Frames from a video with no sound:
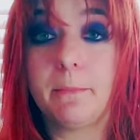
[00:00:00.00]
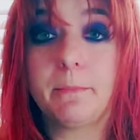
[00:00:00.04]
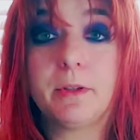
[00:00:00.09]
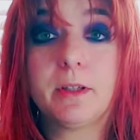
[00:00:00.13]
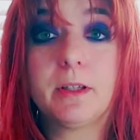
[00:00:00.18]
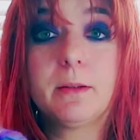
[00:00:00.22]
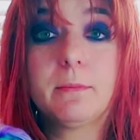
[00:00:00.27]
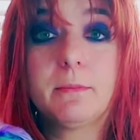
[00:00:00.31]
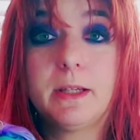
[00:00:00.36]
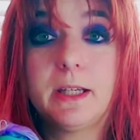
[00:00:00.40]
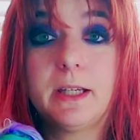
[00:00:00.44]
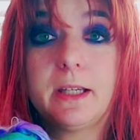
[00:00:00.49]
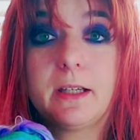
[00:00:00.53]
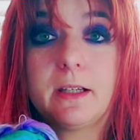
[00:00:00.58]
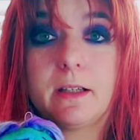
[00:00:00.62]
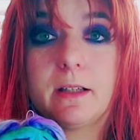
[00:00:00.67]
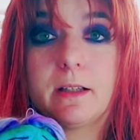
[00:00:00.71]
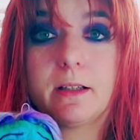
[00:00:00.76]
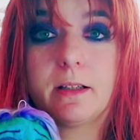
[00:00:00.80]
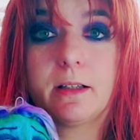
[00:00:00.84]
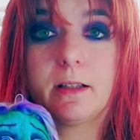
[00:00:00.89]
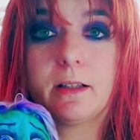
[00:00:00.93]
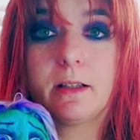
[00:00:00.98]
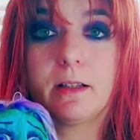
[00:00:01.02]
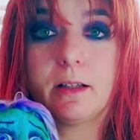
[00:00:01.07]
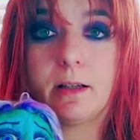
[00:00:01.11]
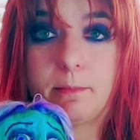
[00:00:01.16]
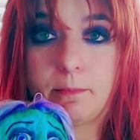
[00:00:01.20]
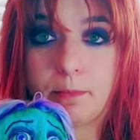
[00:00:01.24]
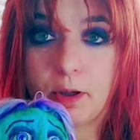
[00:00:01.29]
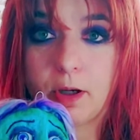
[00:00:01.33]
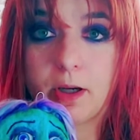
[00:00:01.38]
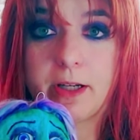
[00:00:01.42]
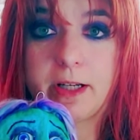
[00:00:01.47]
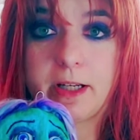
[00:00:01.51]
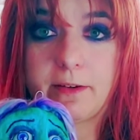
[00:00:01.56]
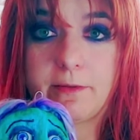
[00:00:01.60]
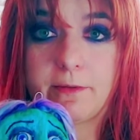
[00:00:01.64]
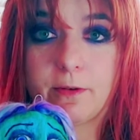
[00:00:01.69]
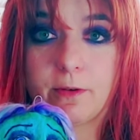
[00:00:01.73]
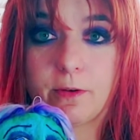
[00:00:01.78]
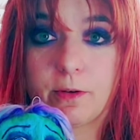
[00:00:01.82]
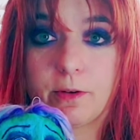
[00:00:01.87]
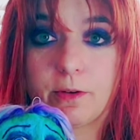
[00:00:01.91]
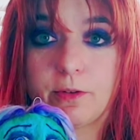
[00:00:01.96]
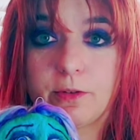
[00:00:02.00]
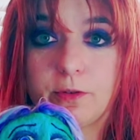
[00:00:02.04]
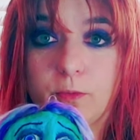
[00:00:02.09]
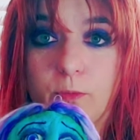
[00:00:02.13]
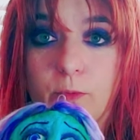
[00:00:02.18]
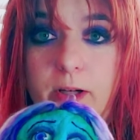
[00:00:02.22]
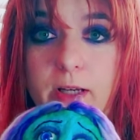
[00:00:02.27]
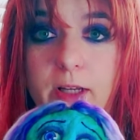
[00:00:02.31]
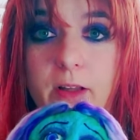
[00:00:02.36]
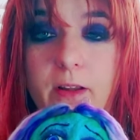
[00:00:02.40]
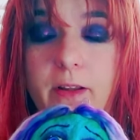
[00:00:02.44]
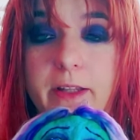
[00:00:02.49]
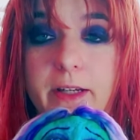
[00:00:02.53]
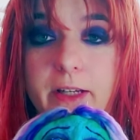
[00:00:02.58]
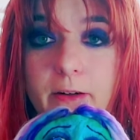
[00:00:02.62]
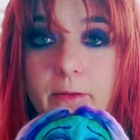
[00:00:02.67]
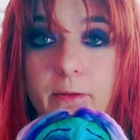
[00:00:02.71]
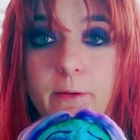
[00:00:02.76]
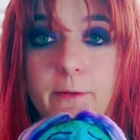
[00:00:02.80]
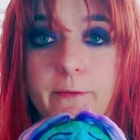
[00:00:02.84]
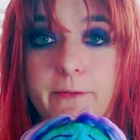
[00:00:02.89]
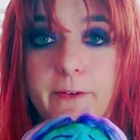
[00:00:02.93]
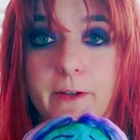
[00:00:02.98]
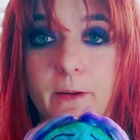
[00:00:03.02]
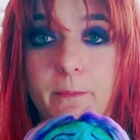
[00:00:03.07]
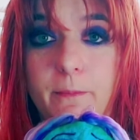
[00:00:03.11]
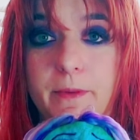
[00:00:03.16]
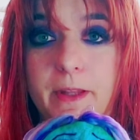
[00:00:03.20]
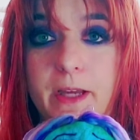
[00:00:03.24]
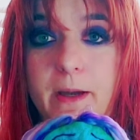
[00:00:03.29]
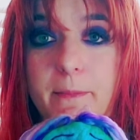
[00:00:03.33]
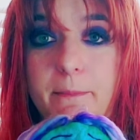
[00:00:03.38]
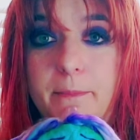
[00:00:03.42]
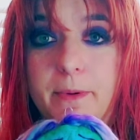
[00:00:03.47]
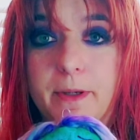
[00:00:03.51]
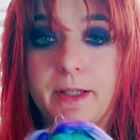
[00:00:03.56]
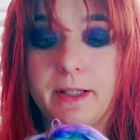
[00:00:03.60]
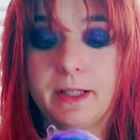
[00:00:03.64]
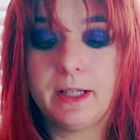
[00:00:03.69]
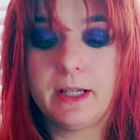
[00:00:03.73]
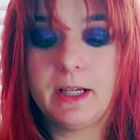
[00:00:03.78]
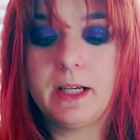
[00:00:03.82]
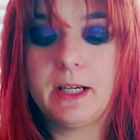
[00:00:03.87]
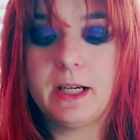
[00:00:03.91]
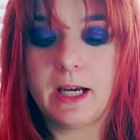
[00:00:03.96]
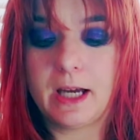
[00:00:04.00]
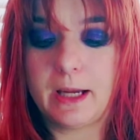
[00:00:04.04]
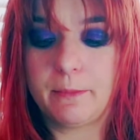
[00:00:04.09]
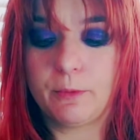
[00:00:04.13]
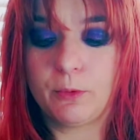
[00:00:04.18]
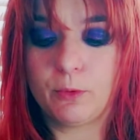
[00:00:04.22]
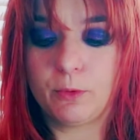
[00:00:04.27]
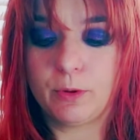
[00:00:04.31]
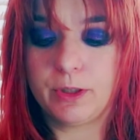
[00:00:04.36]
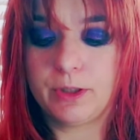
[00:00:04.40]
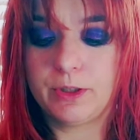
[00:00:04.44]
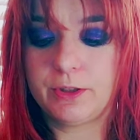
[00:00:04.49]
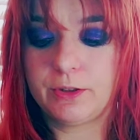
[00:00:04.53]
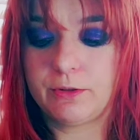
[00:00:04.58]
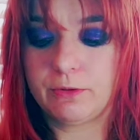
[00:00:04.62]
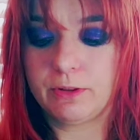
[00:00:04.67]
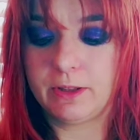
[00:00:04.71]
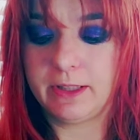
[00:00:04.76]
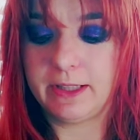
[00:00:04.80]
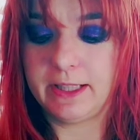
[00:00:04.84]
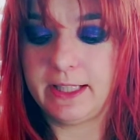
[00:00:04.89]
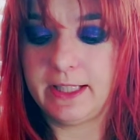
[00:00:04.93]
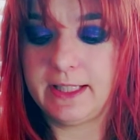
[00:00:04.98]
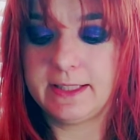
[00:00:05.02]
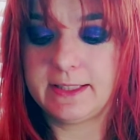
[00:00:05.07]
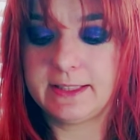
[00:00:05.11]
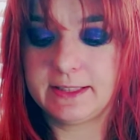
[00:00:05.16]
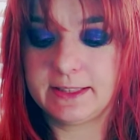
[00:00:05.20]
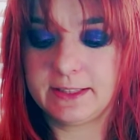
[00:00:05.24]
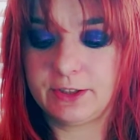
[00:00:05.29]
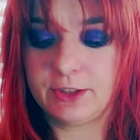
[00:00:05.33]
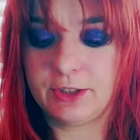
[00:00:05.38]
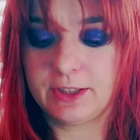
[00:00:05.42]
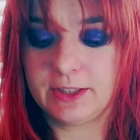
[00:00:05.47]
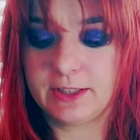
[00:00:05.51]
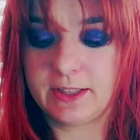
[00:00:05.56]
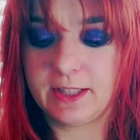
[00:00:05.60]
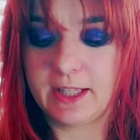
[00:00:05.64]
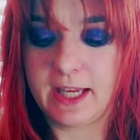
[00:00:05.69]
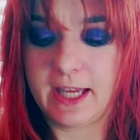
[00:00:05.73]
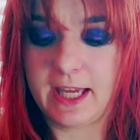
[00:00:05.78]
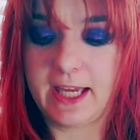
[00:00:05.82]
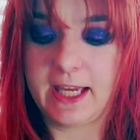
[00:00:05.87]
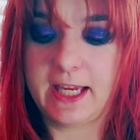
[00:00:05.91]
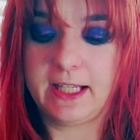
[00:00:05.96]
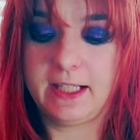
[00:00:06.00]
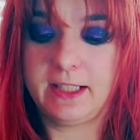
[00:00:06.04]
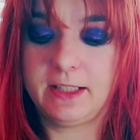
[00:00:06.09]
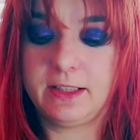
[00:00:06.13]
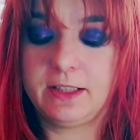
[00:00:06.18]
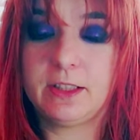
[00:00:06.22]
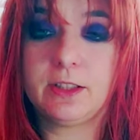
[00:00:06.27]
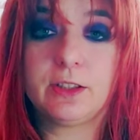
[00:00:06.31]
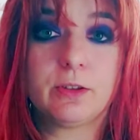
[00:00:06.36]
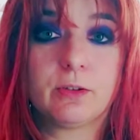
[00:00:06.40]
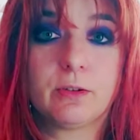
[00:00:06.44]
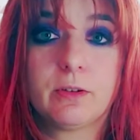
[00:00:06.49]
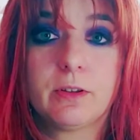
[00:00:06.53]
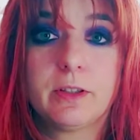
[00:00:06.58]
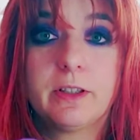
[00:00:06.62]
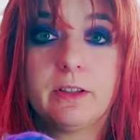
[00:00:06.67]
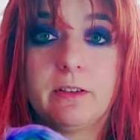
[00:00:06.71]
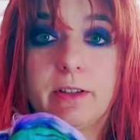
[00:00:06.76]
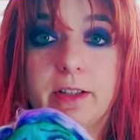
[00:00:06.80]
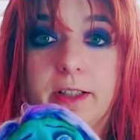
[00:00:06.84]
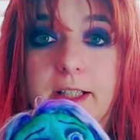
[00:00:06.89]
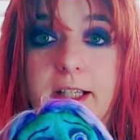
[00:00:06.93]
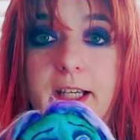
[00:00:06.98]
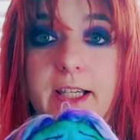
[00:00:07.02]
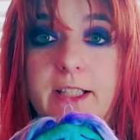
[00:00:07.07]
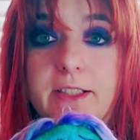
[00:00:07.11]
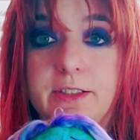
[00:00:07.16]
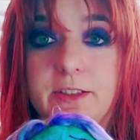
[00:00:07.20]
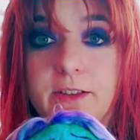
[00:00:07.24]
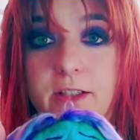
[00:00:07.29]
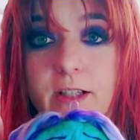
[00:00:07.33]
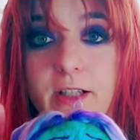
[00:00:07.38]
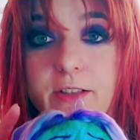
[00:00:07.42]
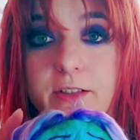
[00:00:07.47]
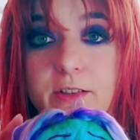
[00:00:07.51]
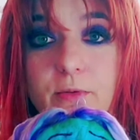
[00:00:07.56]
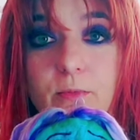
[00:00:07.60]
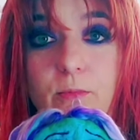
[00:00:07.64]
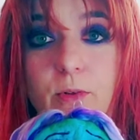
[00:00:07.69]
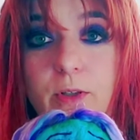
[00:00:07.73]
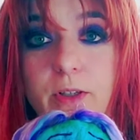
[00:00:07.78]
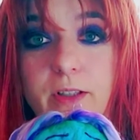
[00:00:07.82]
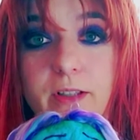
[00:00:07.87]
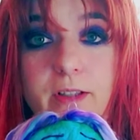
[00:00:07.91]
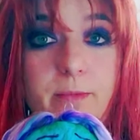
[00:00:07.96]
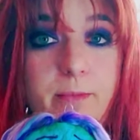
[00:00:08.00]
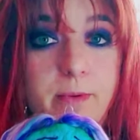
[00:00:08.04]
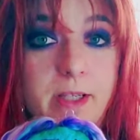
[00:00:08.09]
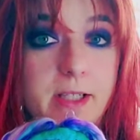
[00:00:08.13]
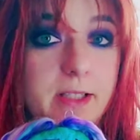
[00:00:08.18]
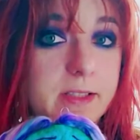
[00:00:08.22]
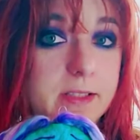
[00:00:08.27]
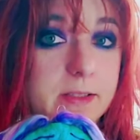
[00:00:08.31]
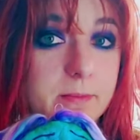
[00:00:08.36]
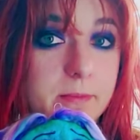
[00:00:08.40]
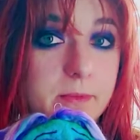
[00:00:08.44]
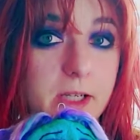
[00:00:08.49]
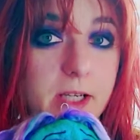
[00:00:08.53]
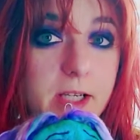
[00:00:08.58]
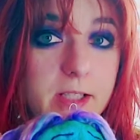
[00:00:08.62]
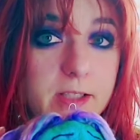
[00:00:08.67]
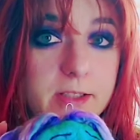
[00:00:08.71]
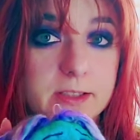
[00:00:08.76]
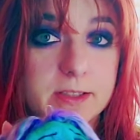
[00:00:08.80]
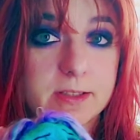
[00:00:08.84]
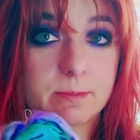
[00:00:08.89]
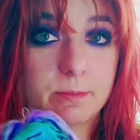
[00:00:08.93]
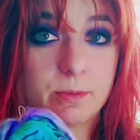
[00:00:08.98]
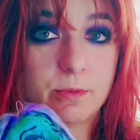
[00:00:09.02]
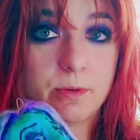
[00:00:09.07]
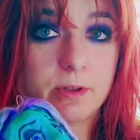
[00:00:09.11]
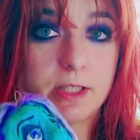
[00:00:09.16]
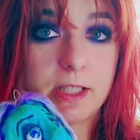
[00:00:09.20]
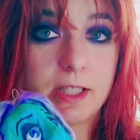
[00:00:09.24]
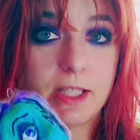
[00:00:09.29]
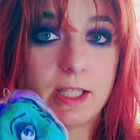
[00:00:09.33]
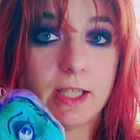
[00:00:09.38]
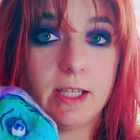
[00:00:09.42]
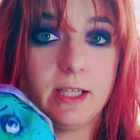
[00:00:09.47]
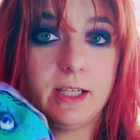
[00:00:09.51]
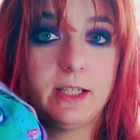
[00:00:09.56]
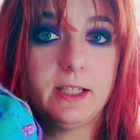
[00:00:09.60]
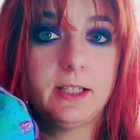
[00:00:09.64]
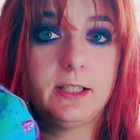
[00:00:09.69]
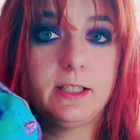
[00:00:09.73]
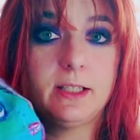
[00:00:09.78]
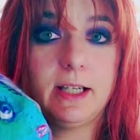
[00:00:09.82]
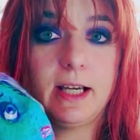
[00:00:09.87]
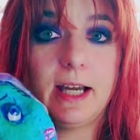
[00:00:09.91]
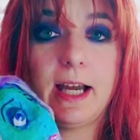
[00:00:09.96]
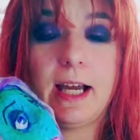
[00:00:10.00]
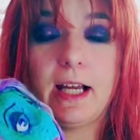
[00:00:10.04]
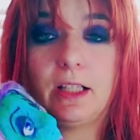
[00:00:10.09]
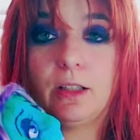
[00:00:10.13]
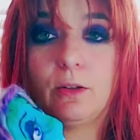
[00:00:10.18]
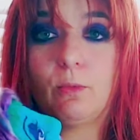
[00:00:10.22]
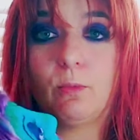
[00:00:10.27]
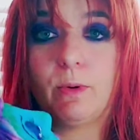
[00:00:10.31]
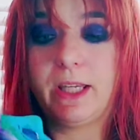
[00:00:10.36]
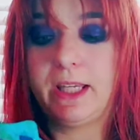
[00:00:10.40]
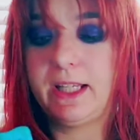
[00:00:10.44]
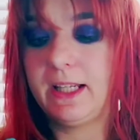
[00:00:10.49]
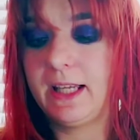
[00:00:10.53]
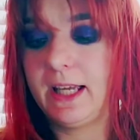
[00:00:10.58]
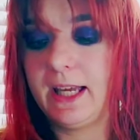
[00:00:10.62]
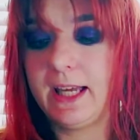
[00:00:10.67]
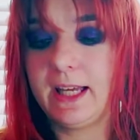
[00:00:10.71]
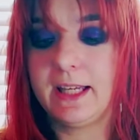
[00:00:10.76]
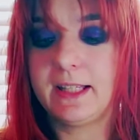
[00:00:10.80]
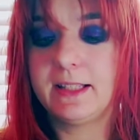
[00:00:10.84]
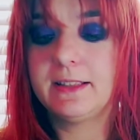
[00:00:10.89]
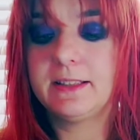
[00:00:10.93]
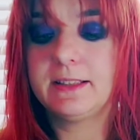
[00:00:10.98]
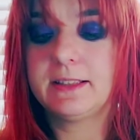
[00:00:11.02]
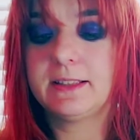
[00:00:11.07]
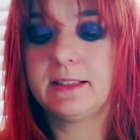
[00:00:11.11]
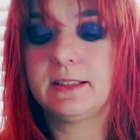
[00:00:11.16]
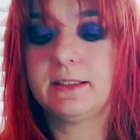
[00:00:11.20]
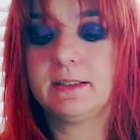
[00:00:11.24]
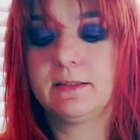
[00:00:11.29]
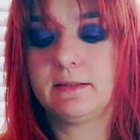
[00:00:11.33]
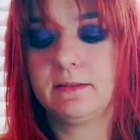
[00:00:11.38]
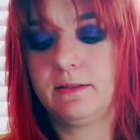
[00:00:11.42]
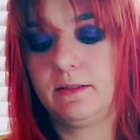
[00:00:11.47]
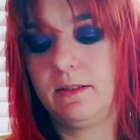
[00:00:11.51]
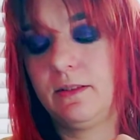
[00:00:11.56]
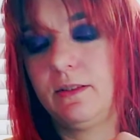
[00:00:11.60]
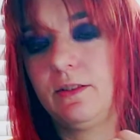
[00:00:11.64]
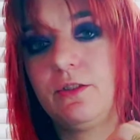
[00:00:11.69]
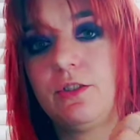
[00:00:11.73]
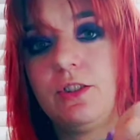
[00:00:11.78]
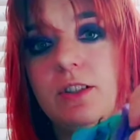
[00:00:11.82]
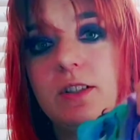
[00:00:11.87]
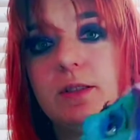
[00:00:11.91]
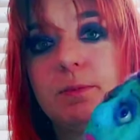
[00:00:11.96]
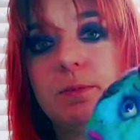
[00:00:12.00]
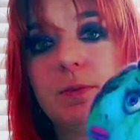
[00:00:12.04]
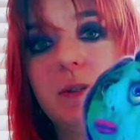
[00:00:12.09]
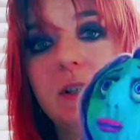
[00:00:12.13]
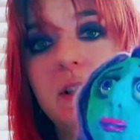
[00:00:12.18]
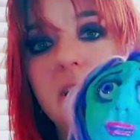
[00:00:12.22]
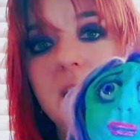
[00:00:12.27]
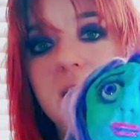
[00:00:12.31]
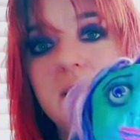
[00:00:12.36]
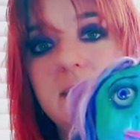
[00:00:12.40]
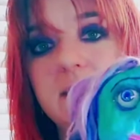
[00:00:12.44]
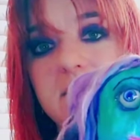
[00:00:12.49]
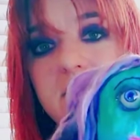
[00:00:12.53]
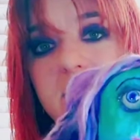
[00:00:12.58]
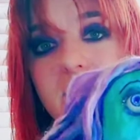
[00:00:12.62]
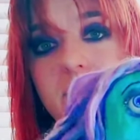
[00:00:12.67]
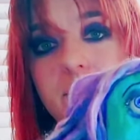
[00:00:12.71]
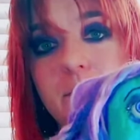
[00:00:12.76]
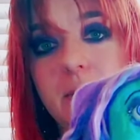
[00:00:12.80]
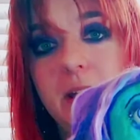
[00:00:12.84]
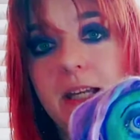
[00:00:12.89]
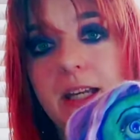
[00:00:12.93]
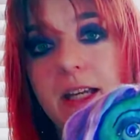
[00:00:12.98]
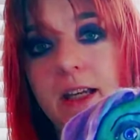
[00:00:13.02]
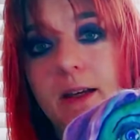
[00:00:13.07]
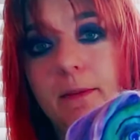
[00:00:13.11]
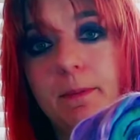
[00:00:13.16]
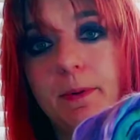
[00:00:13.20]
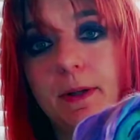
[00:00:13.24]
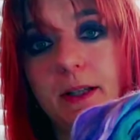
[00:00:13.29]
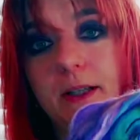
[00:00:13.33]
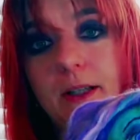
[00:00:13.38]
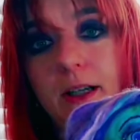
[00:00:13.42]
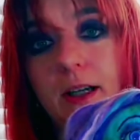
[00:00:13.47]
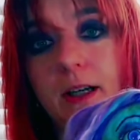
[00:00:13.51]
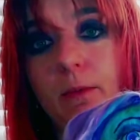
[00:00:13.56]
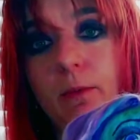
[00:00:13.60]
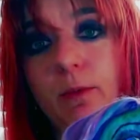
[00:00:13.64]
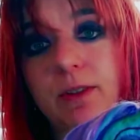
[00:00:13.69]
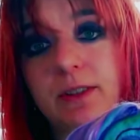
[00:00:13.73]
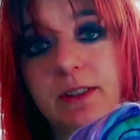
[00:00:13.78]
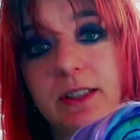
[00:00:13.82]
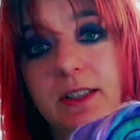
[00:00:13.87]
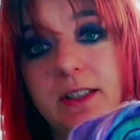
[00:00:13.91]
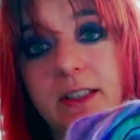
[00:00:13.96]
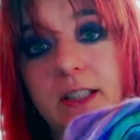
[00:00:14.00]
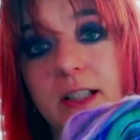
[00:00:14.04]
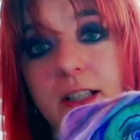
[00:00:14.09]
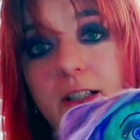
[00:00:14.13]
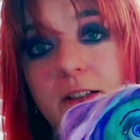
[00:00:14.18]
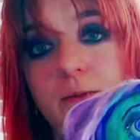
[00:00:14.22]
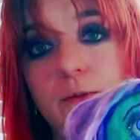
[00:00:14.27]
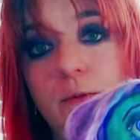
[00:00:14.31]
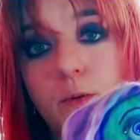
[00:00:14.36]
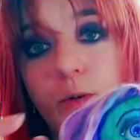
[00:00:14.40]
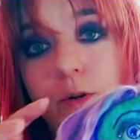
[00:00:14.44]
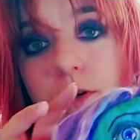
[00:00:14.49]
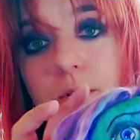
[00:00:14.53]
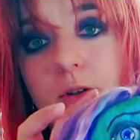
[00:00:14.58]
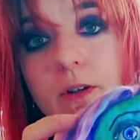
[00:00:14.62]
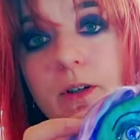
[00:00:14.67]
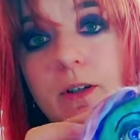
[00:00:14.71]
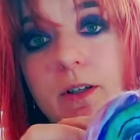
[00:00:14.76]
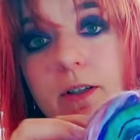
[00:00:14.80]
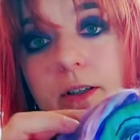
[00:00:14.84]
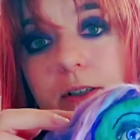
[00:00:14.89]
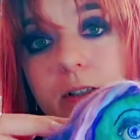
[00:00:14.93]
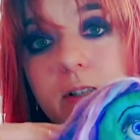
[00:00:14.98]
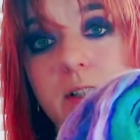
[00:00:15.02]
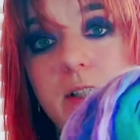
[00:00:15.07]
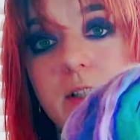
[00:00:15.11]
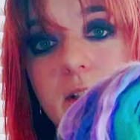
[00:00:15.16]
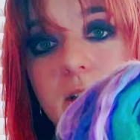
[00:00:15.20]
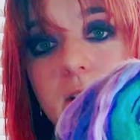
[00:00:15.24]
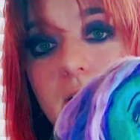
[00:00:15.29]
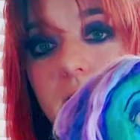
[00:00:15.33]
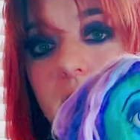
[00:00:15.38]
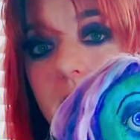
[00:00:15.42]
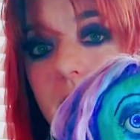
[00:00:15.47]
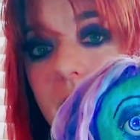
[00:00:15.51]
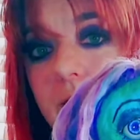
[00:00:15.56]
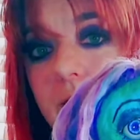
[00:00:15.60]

gonna make a body for her as well, and I will film that. But I'm going to release just the head tutorial in case you guys are wanting to make some kind of spooky Halloween heads. She's pretty easy to make, but it was a ton of work, and